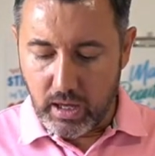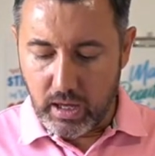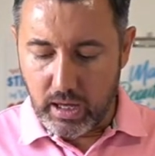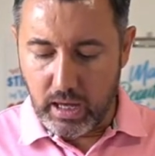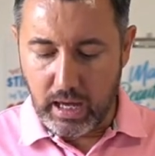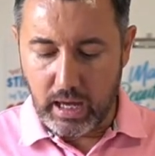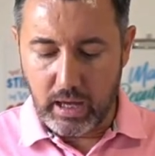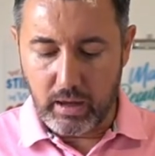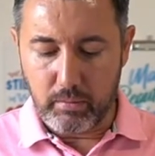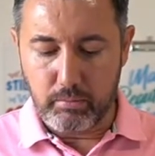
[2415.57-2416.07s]

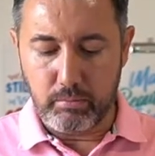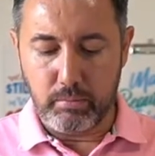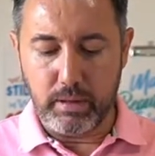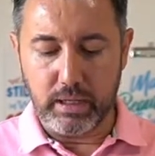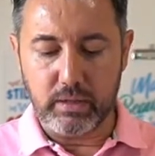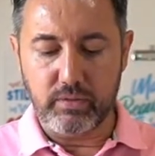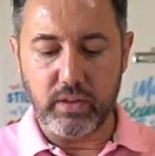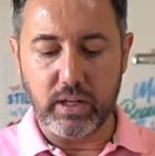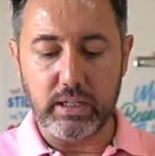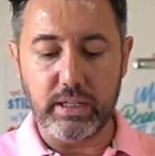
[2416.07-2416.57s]

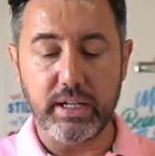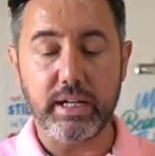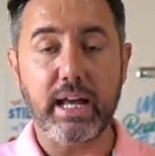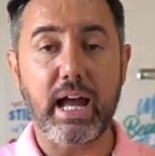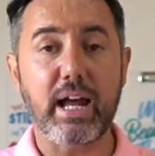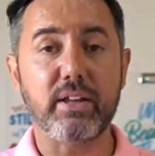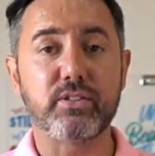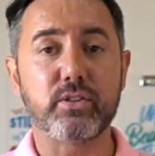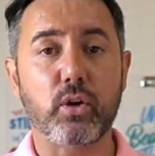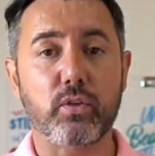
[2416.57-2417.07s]
the glitter
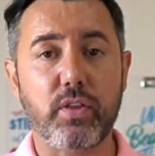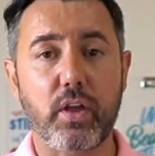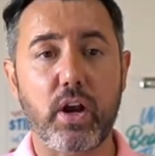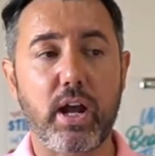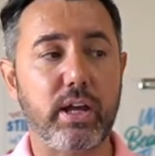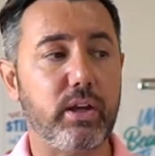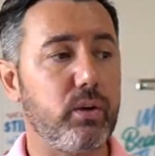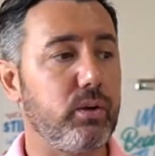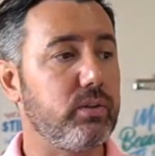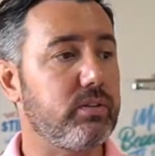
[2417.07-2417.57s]
cardstock that I
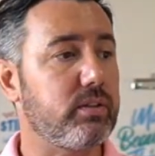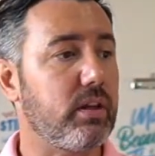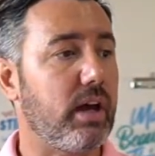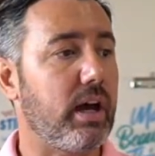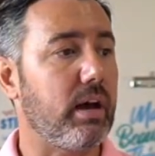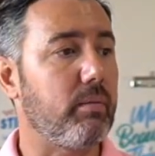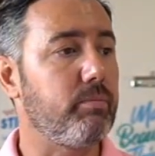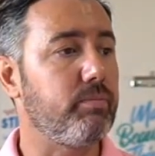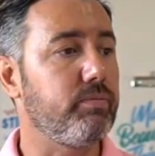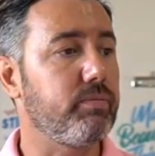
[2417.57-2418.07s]
use,
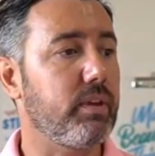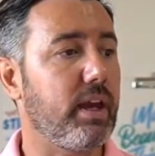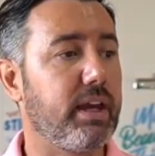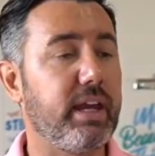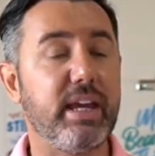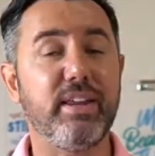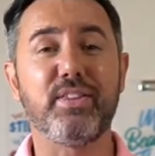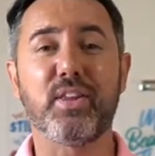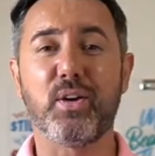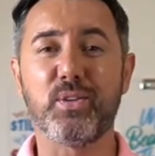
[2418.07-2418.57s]

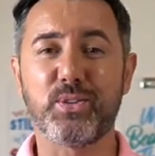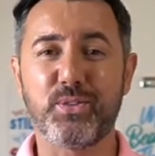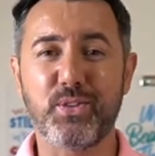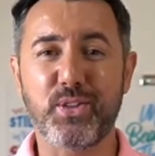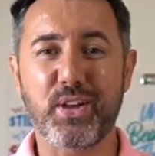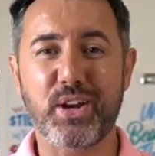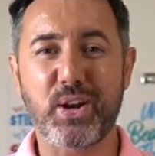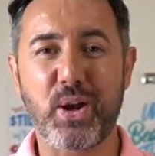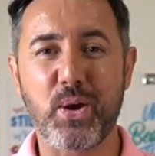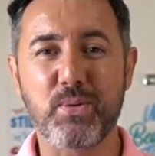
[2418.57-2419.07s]
again, those of you
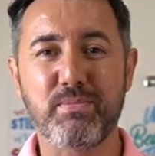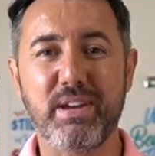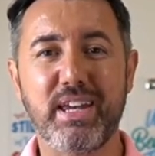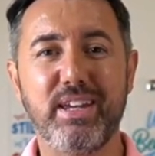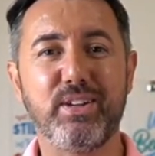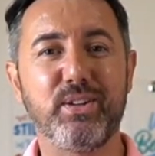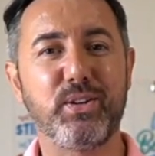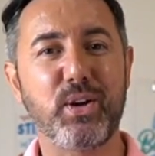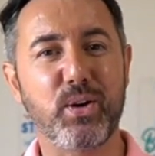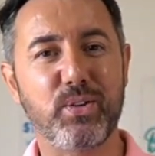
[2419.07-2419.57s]
that know me,
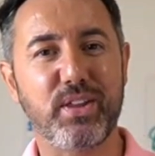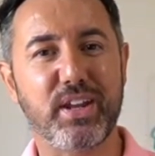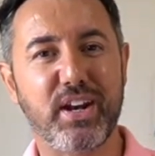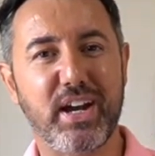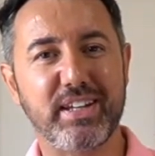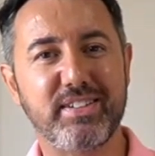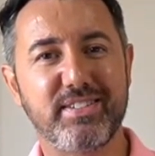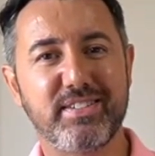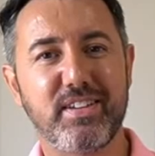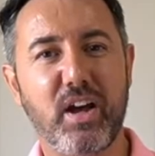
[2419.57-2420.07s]
you know that
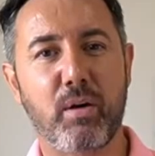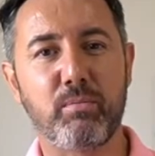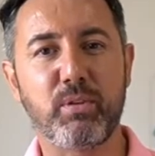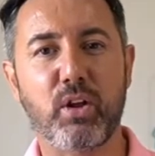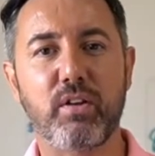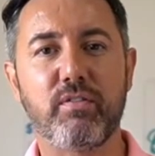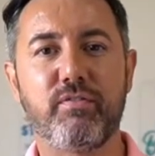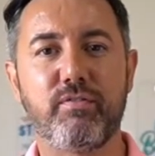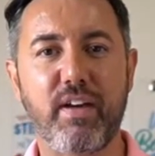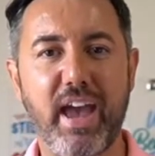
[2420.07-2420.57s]
I'm
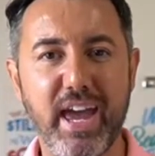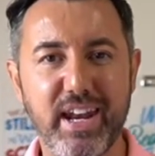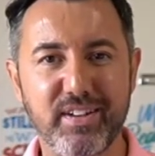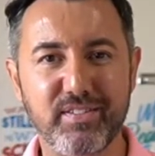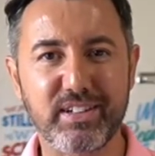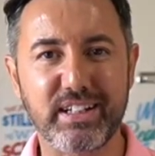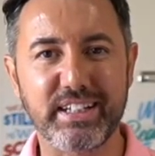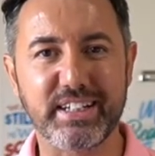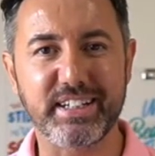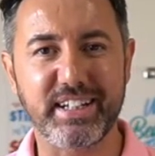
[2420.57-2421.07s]
not a fan of
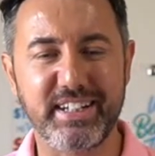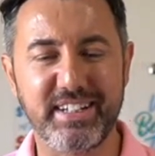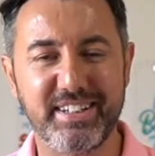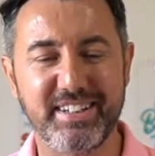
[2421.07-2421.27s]
glitter.